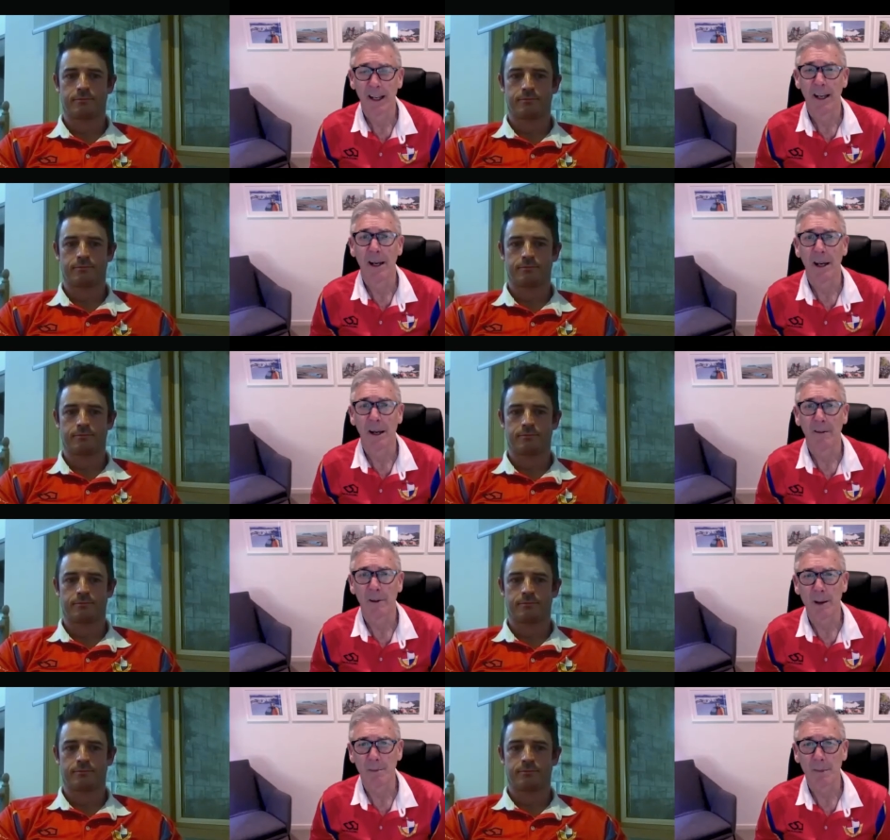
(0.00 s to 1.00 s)
Speaker 1: uh,
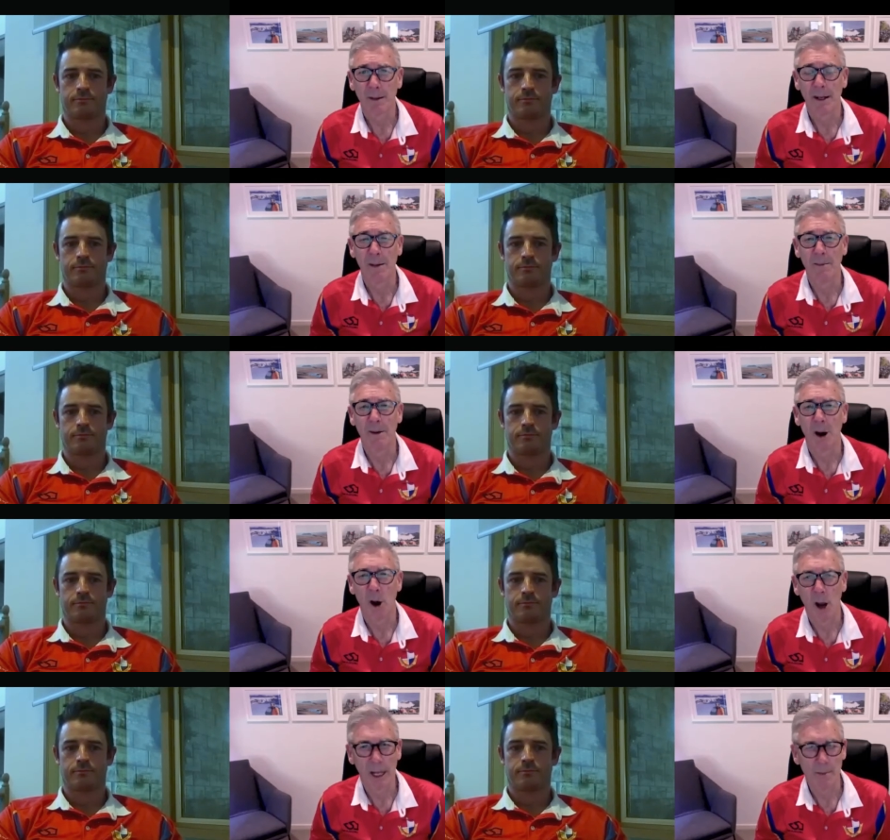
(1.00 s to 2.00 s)
very um,
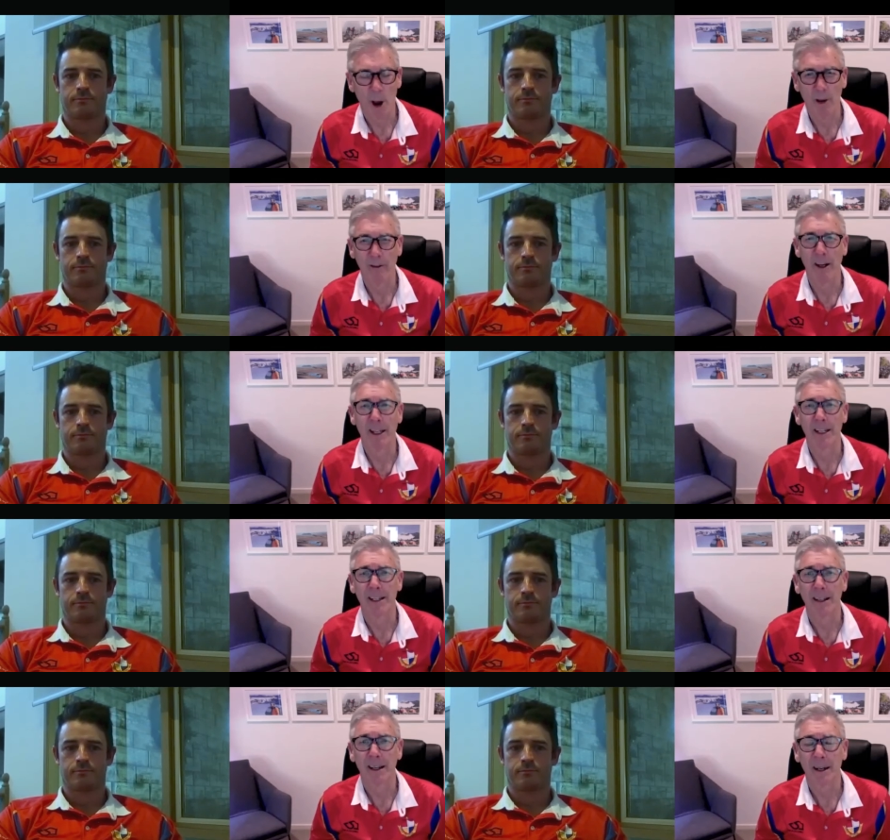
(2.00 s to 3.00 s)
highly motivated.
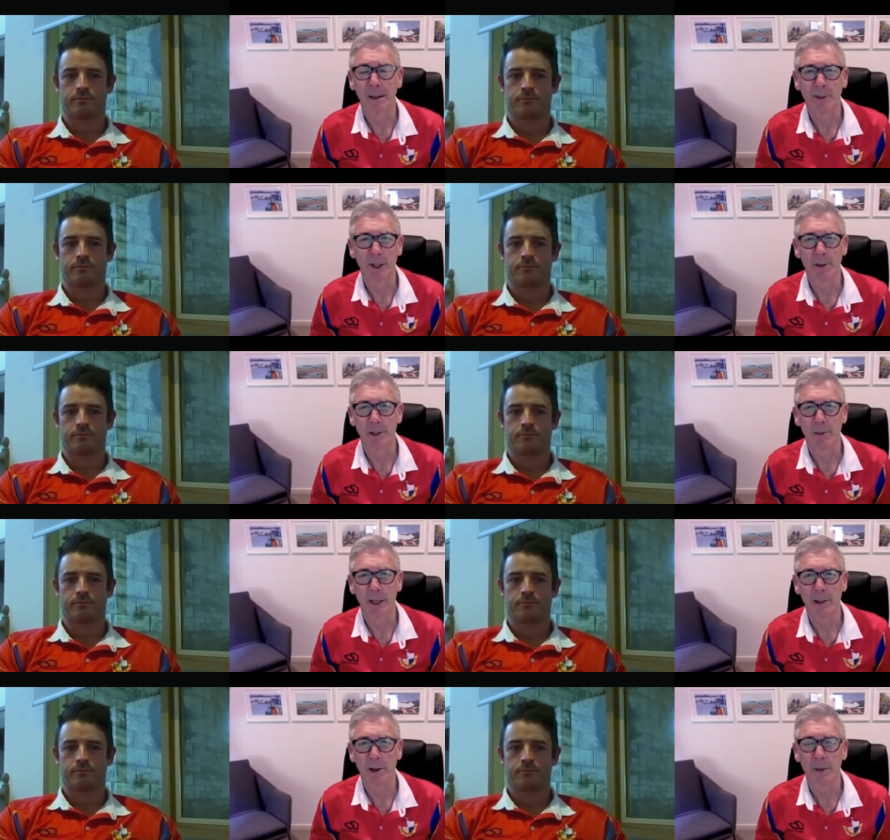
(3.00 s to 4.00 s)
Um, seems to be a
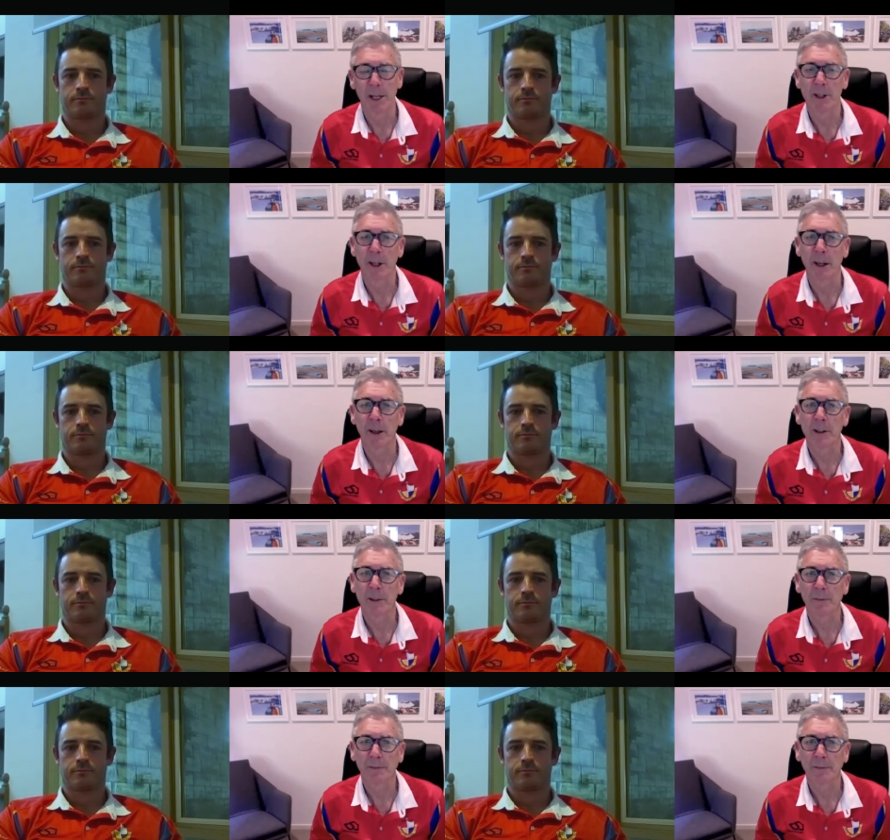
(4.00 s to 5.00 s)
tremendous coach.
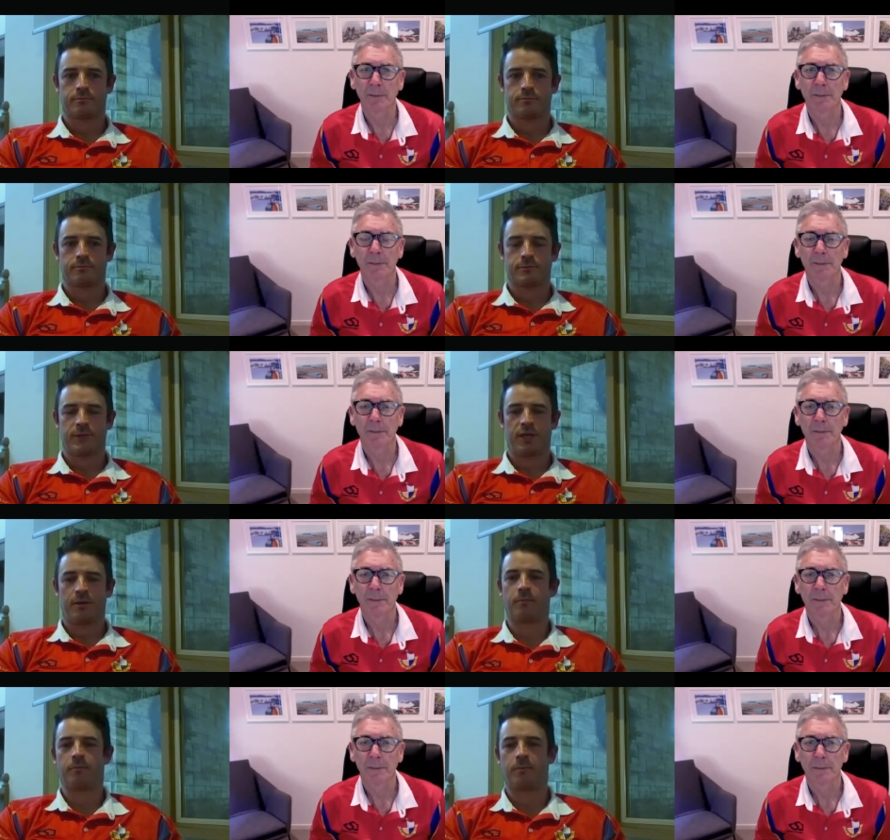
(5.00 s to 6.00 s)
Speaker 2: Yeah,
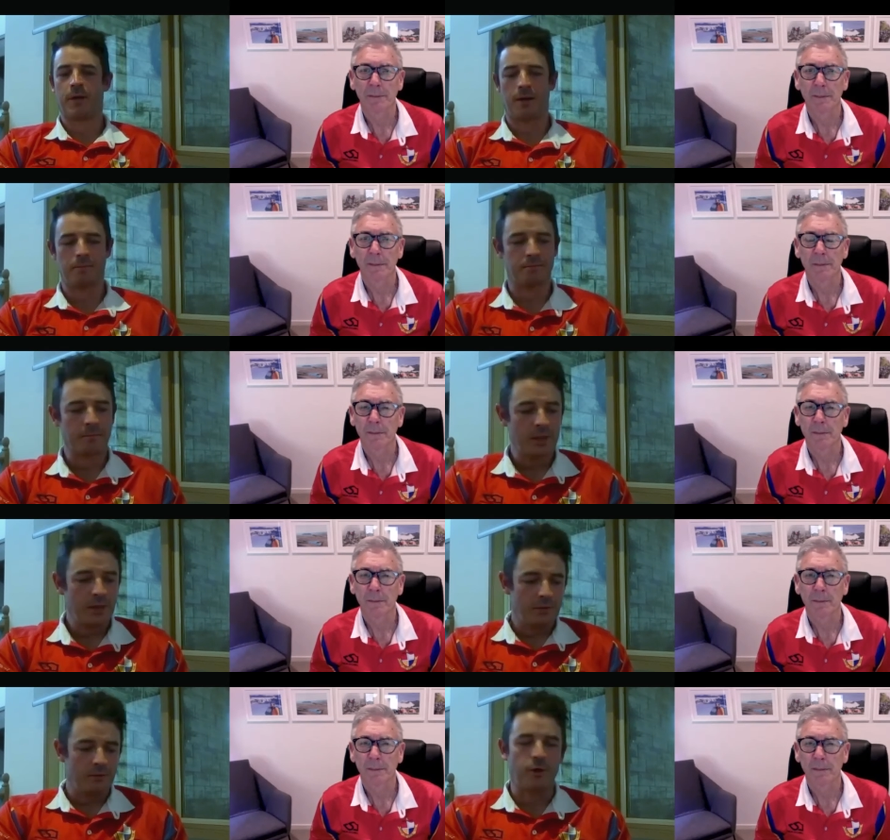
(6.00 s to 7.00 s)
I'm um,
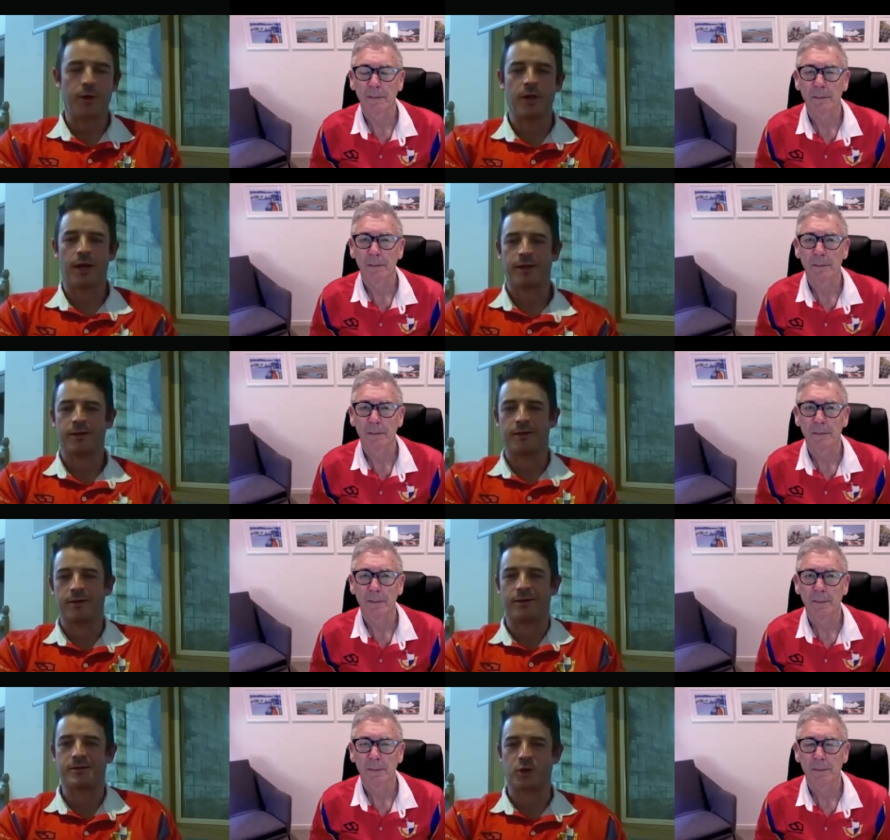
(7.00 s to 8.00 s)
very lucky
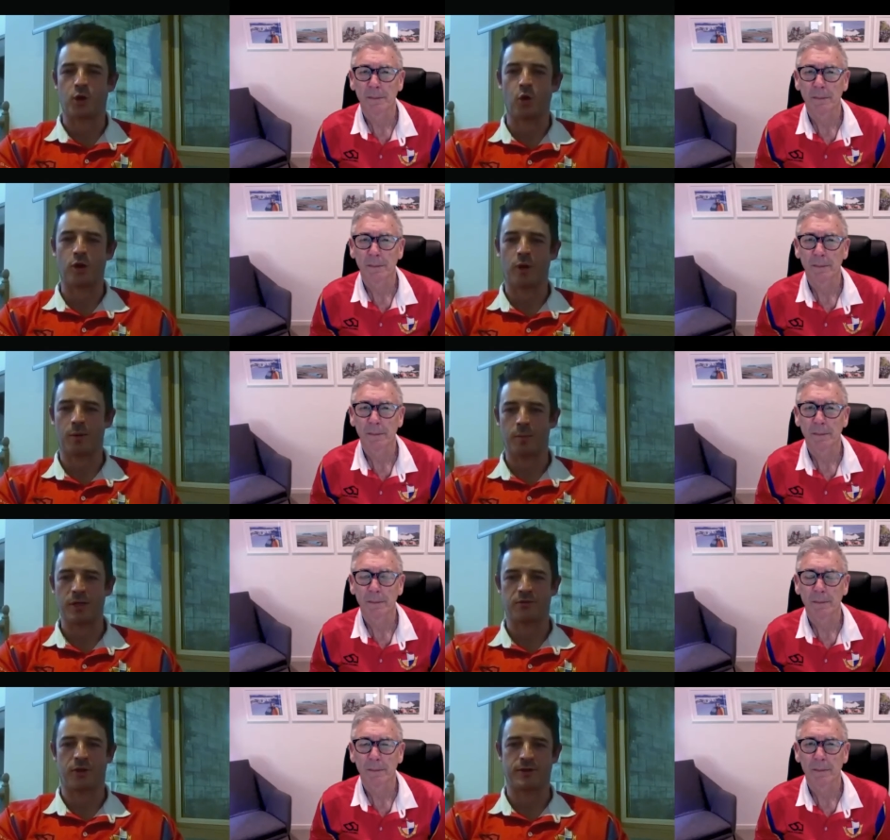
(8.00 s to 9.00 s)
to to call him one of my
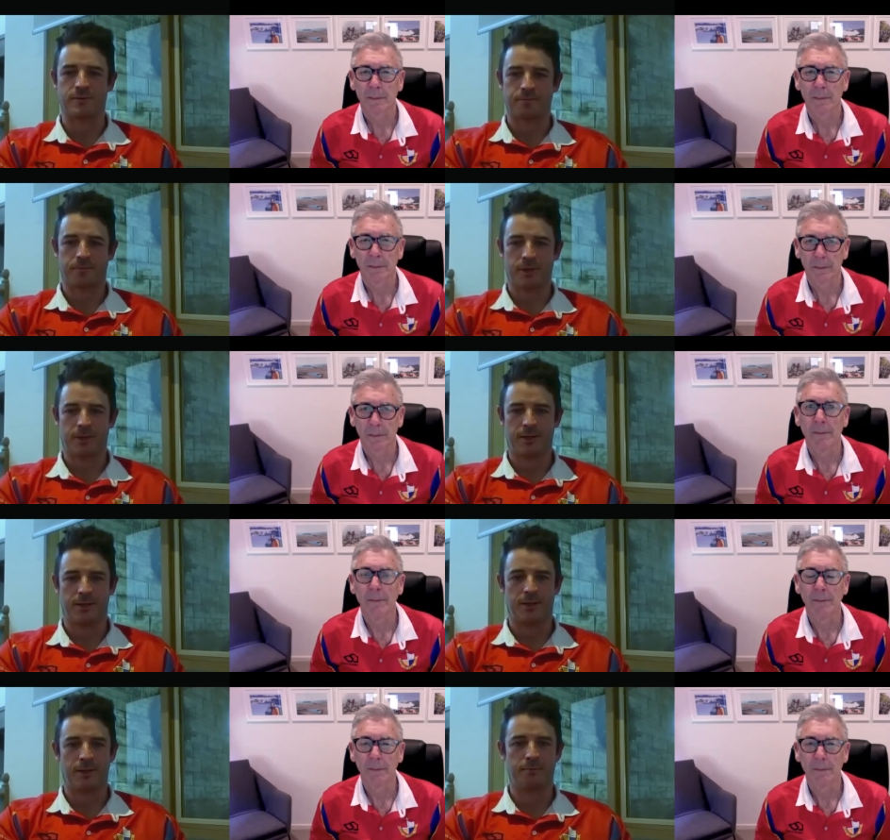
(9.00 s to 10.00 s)
best friends.
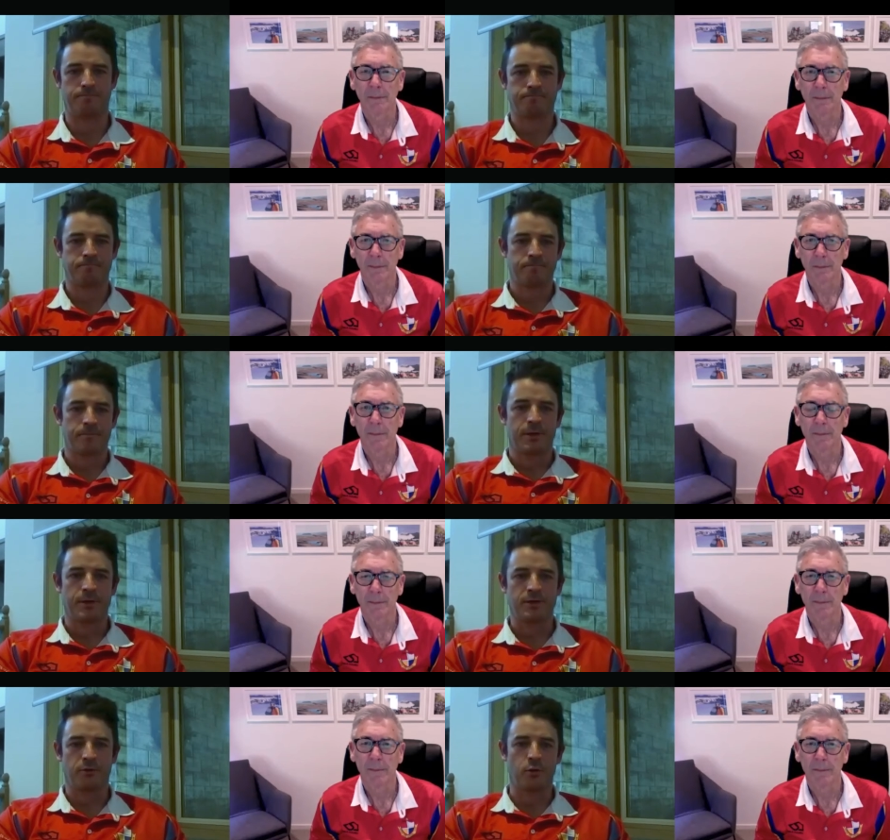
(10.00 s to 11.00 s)
Mm.
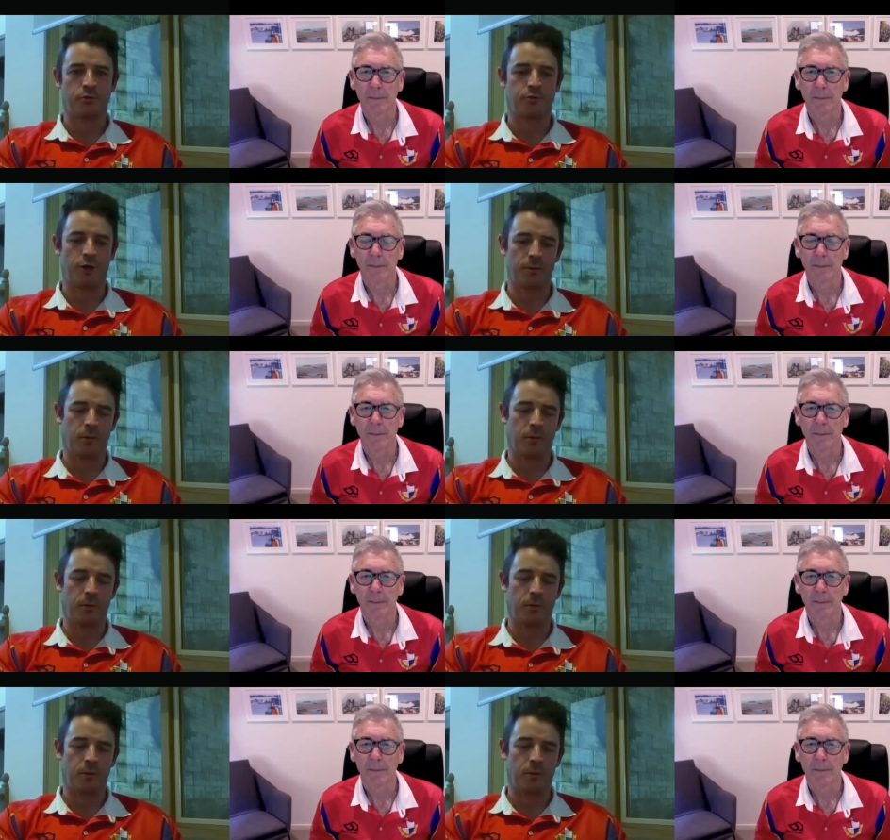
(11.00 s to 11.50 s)
He's a very good friend